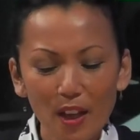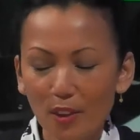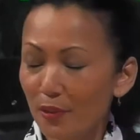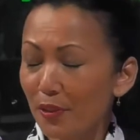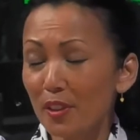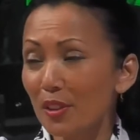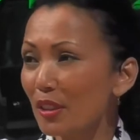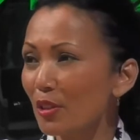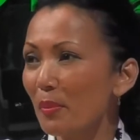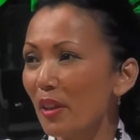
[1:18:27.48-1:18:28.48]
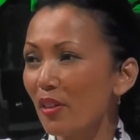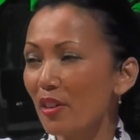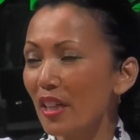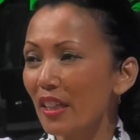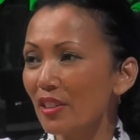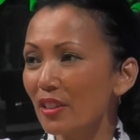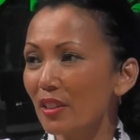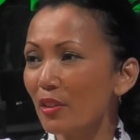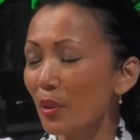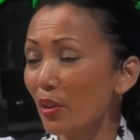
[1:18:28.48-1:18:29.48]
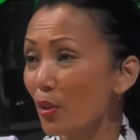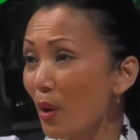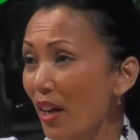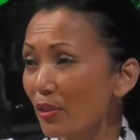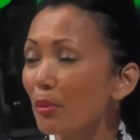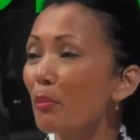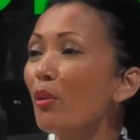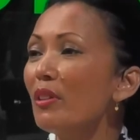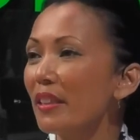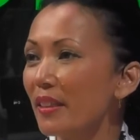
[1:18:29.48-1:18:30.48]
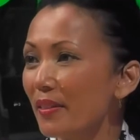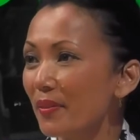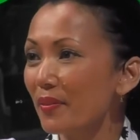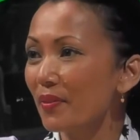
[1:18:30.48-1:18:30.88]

how difficult is it to make a connection with the new hires remotely?